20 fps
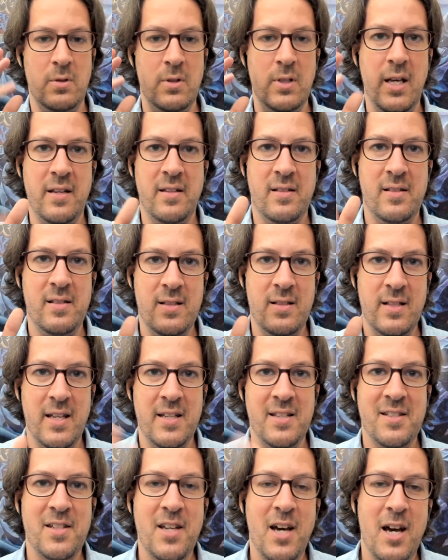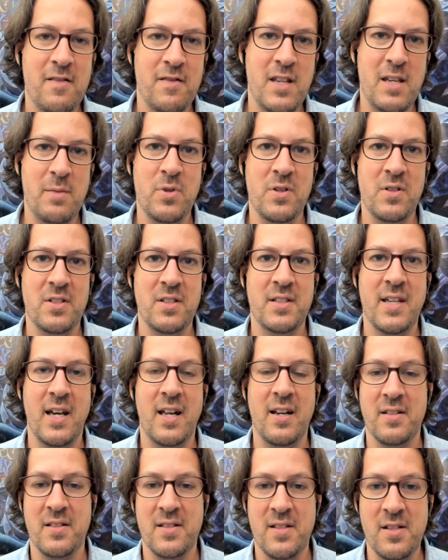let's let's dive deep into
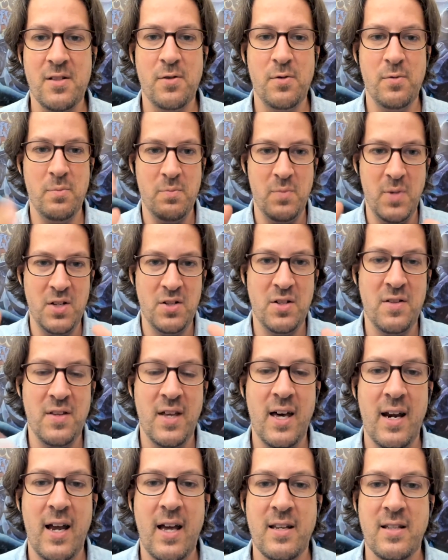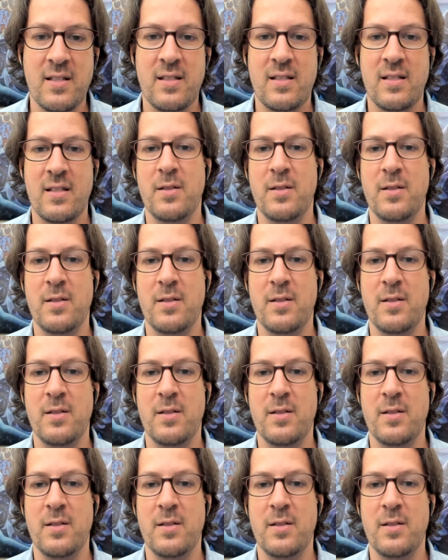talent since you mentioned that as